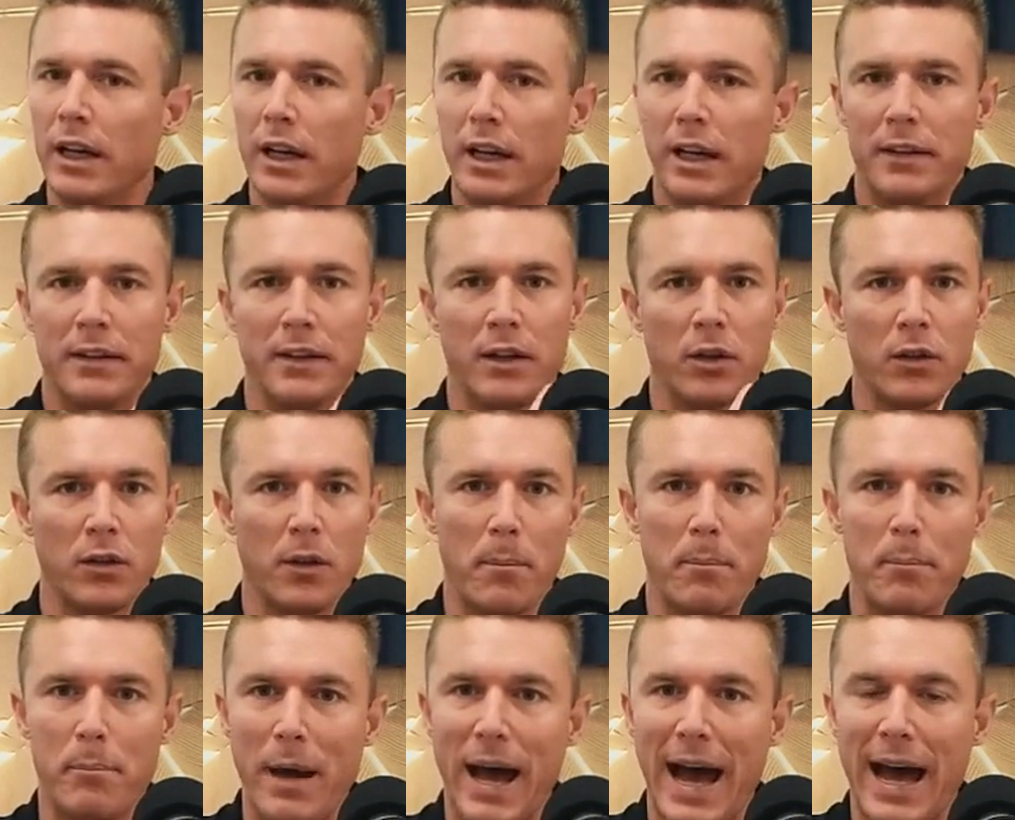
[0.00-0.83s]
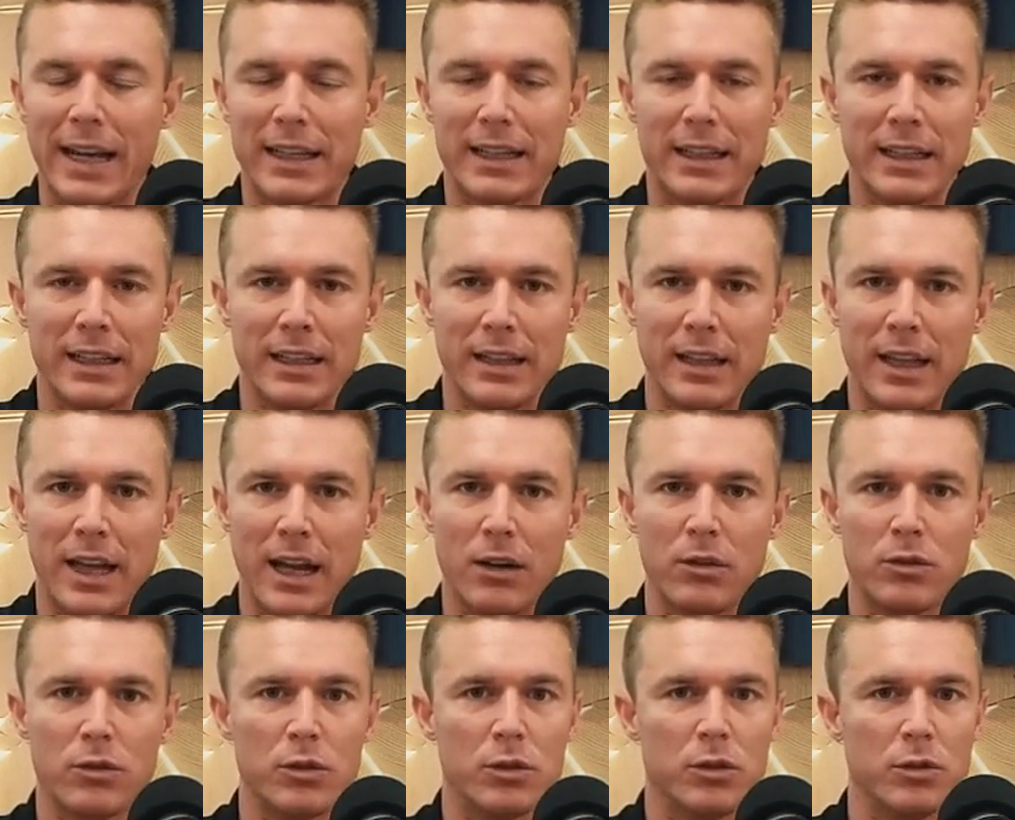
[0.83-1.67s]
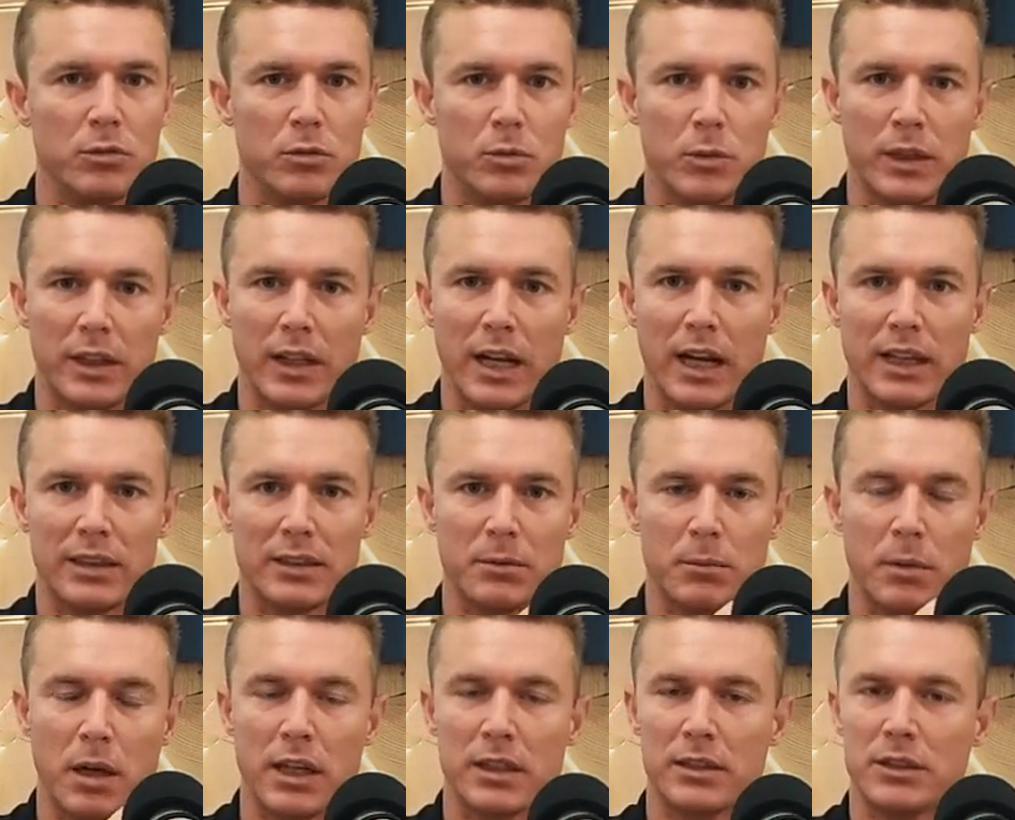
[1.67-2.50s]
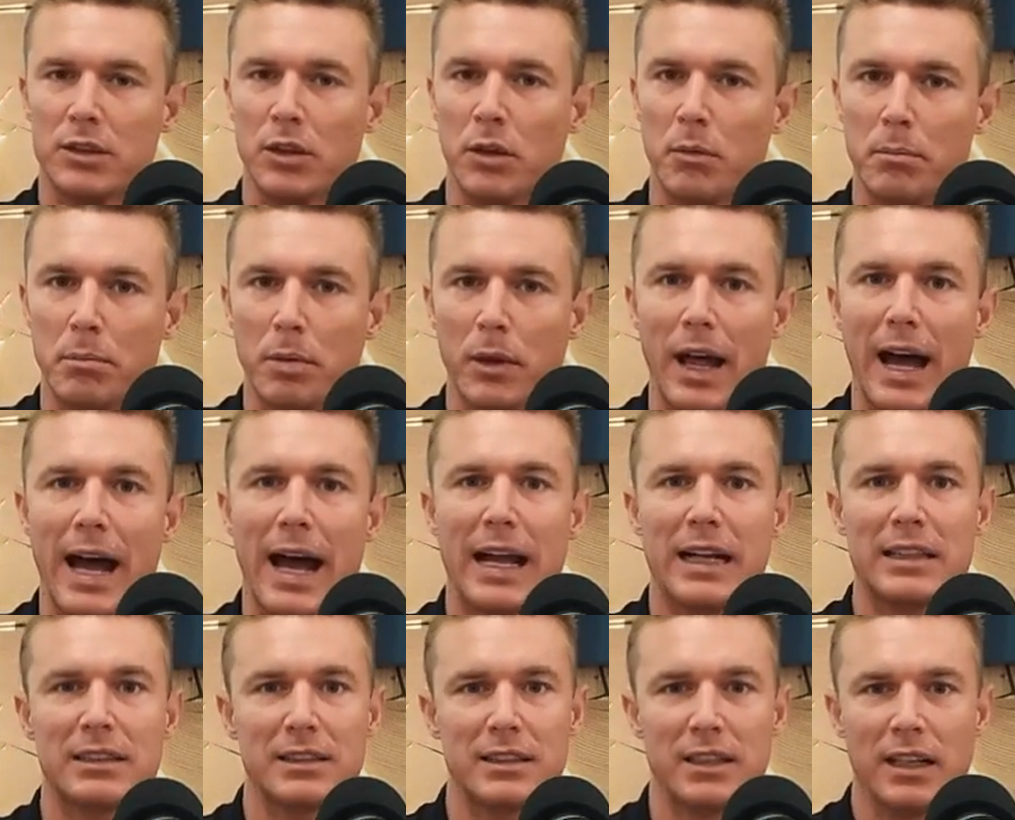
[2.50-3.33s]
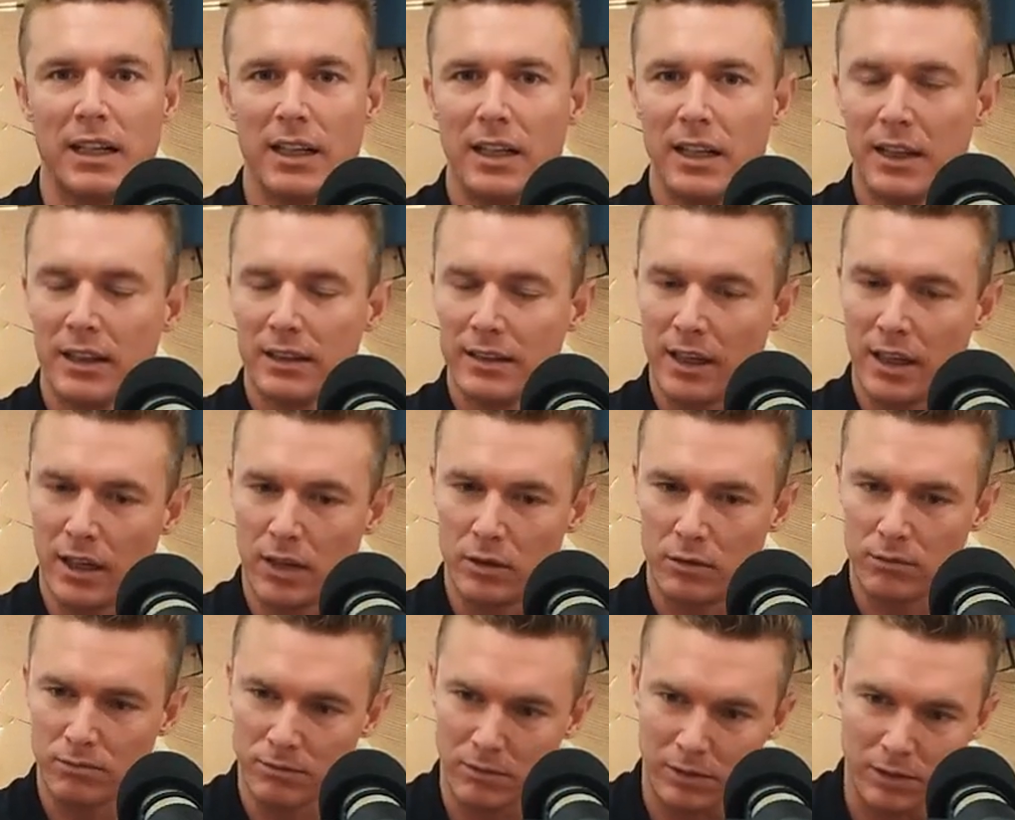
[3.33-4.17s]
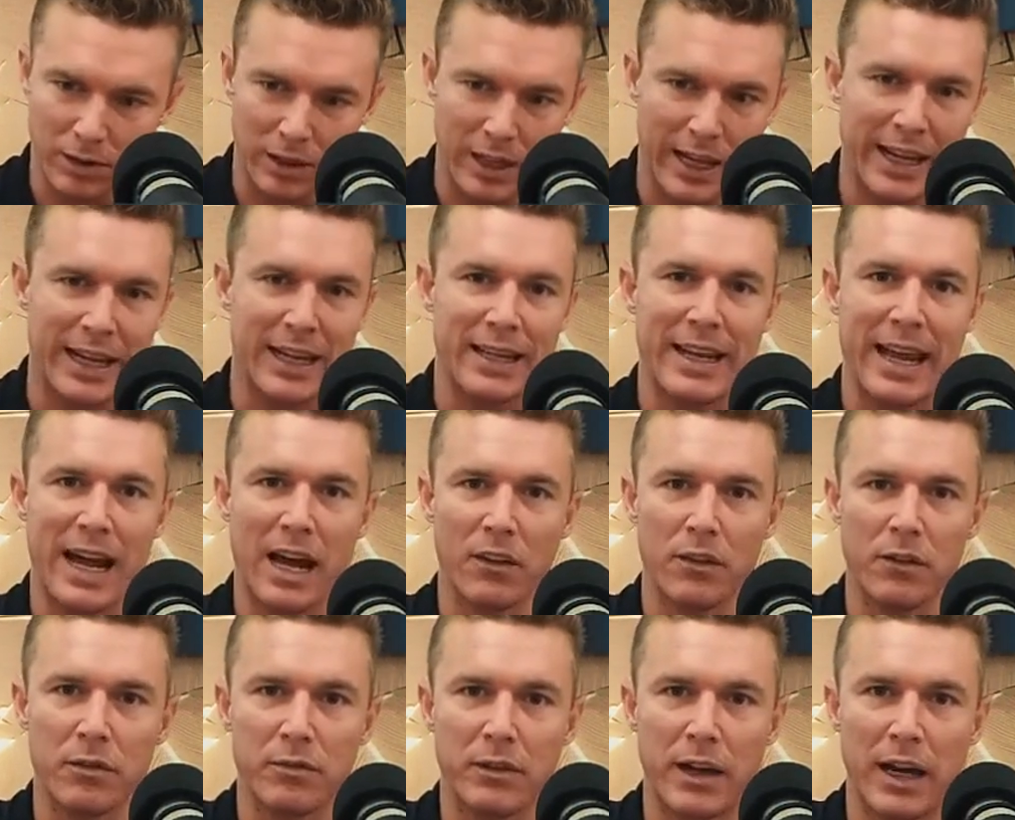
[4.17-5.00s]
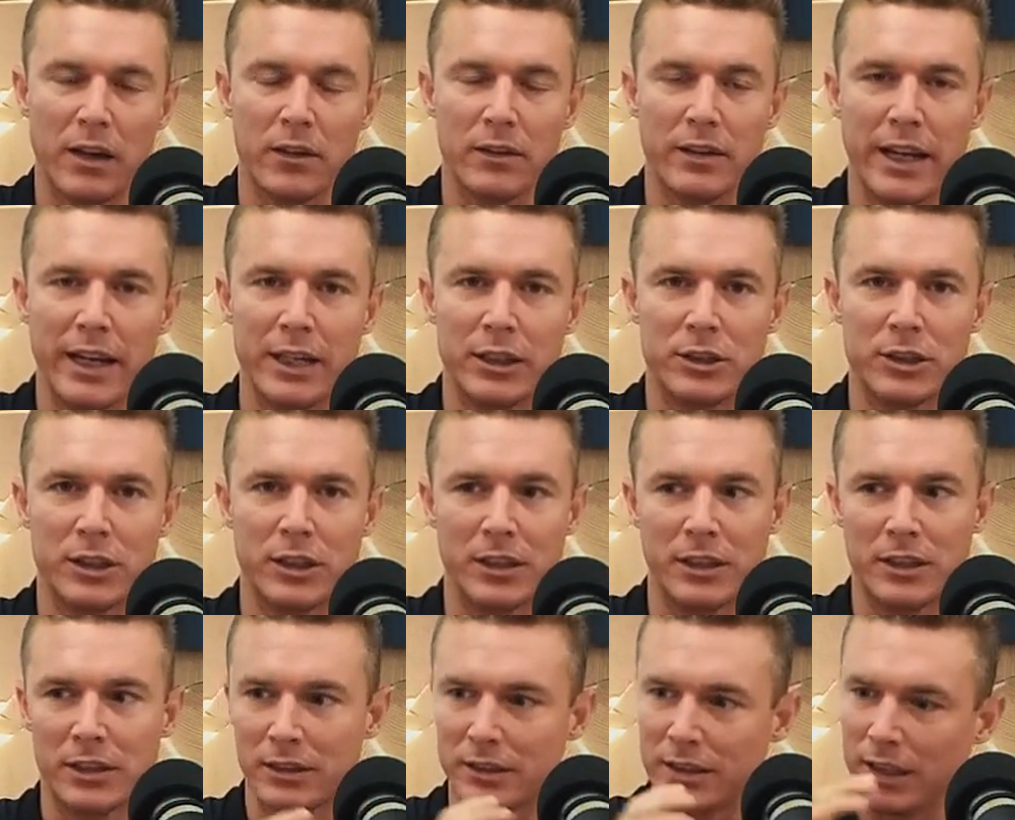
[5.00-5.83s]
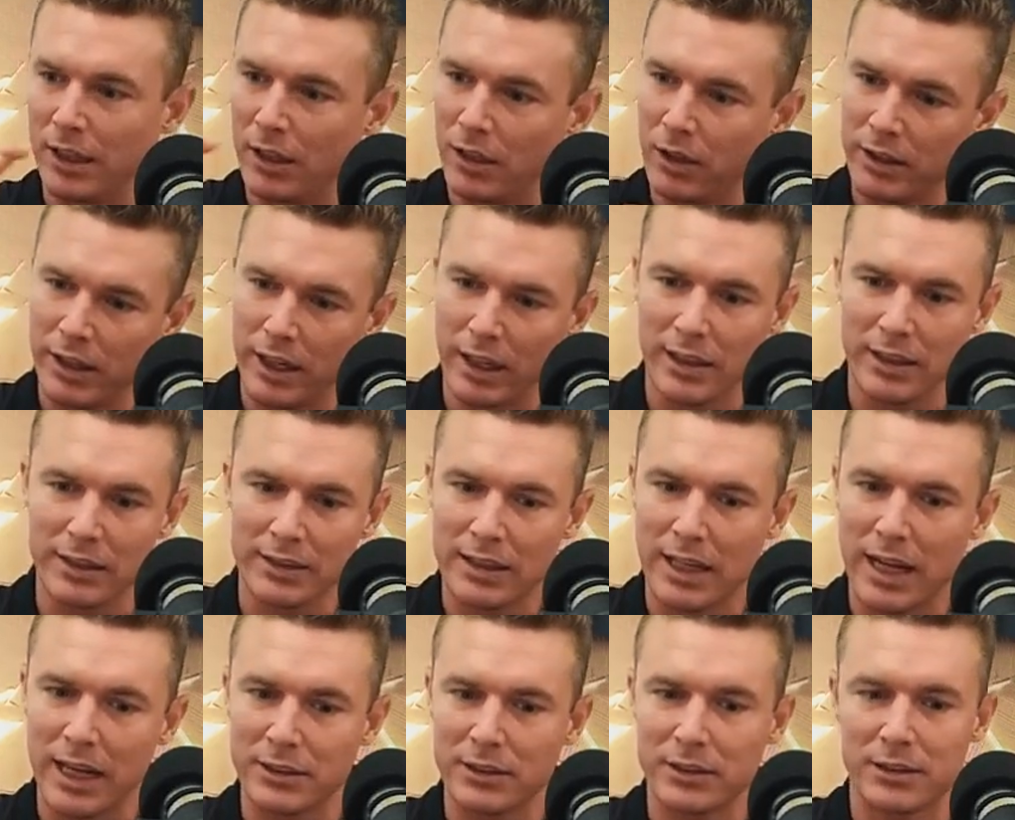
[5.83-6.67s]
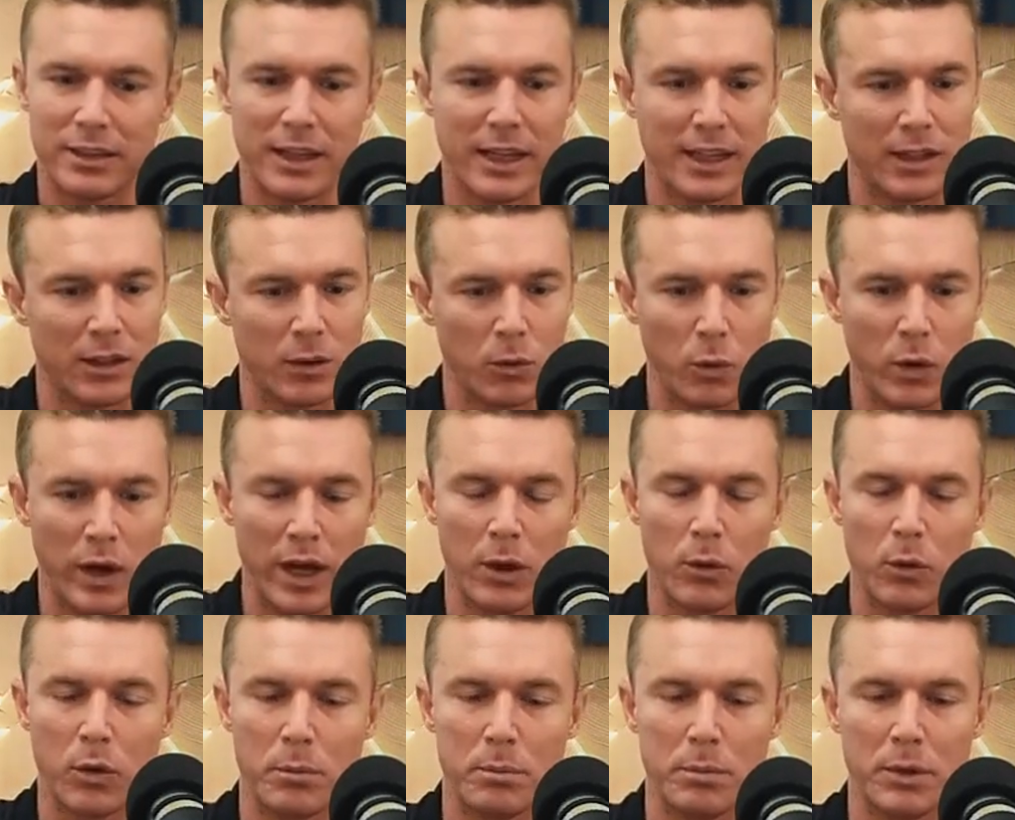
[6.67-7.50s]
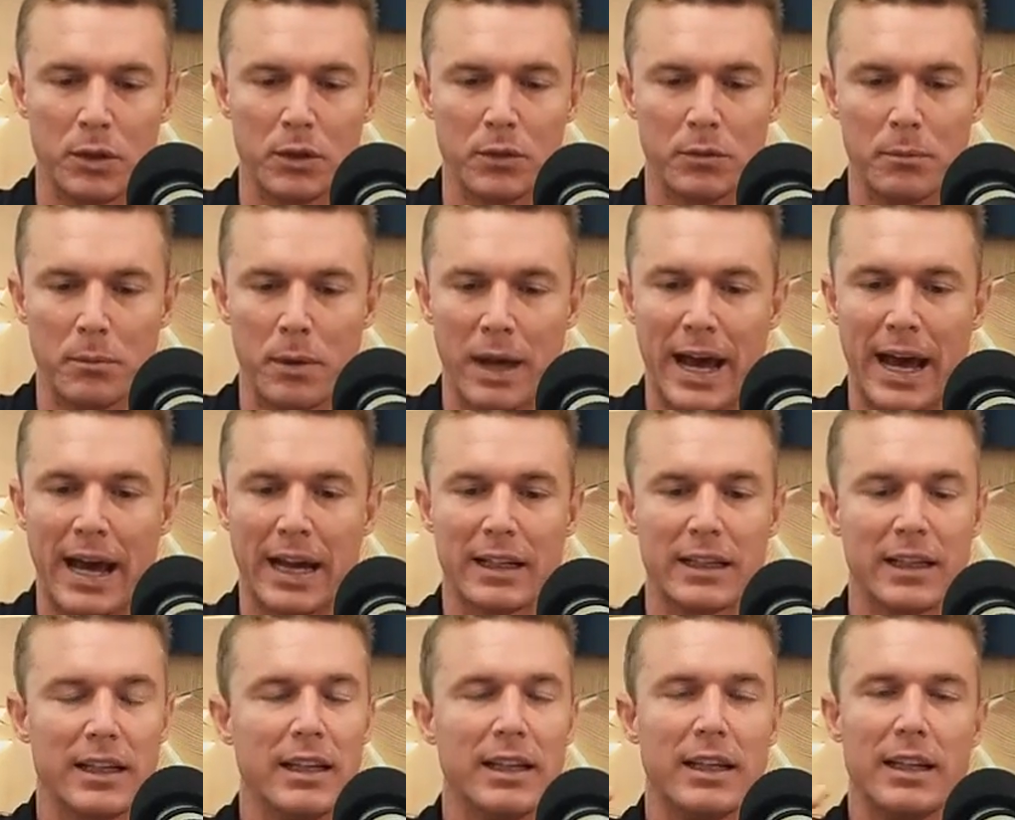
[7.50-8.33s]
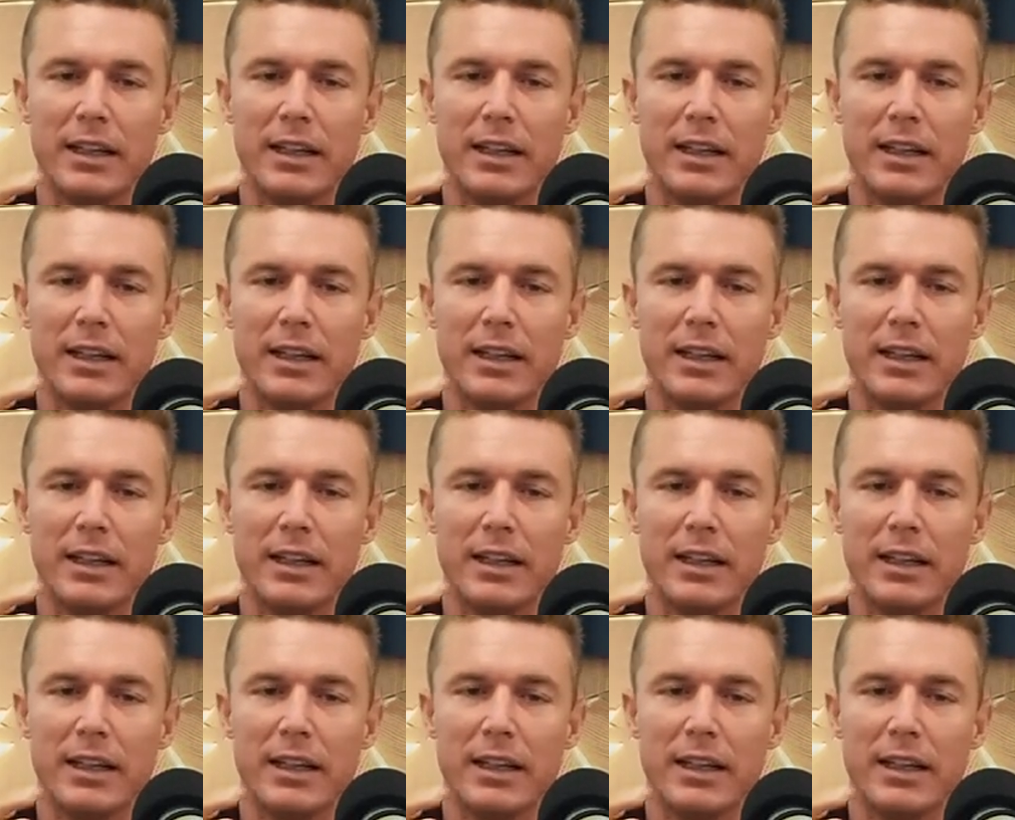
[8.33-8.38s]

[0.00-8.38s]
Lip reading: And then on the back end of that root, we got some osteoblast that are laying down the foundation, and they're saying, okay, these guys are taking away, we're building back.